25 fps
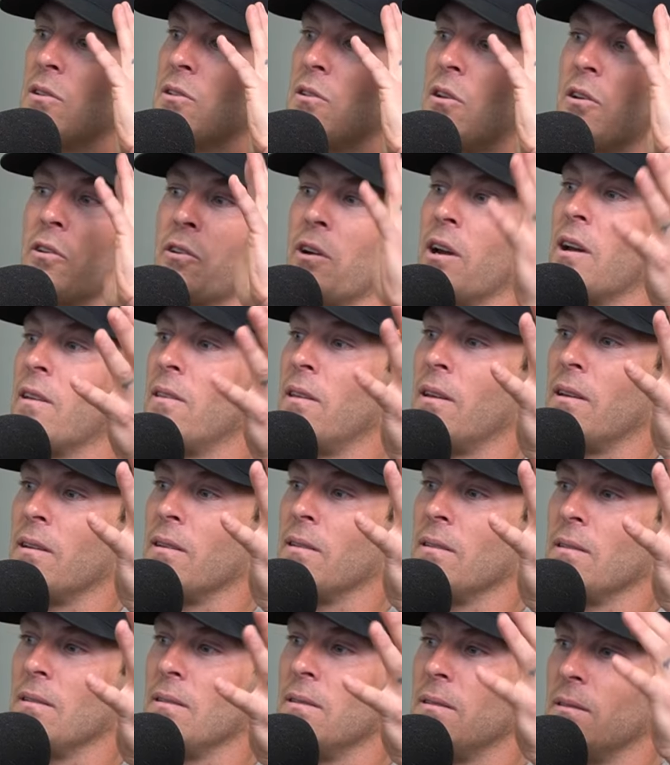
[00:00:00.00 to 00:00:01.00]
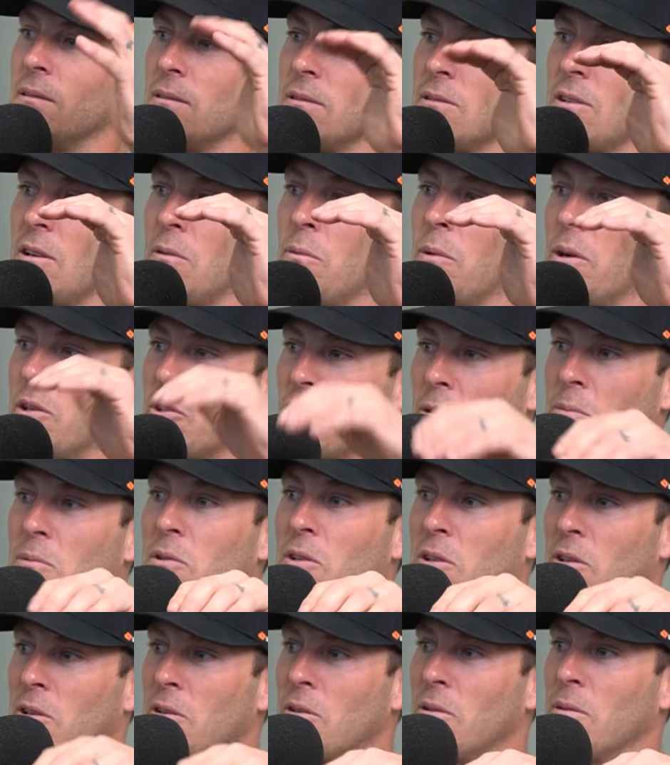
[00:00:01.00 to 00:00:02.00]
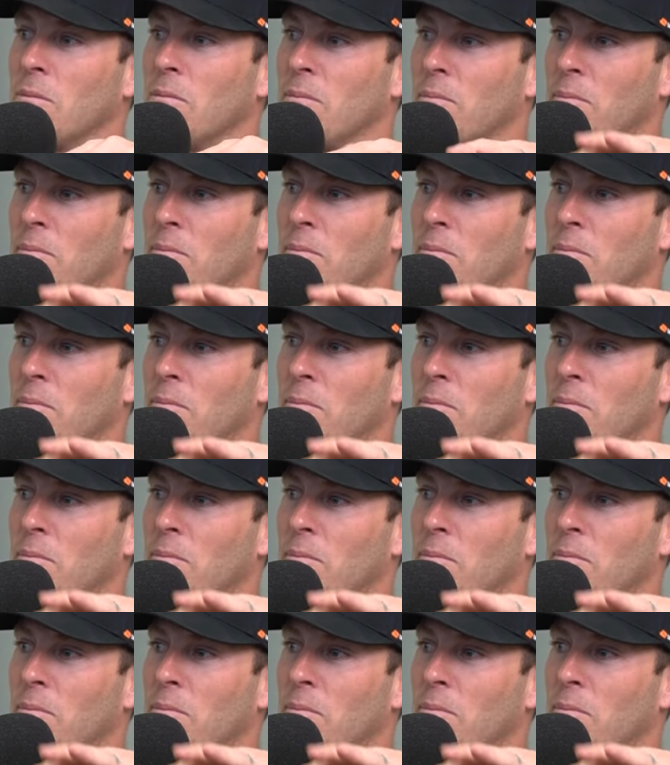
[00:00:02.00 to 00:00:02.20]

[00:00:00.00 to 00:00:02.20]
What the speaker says: was no crowd there. Like one job to do,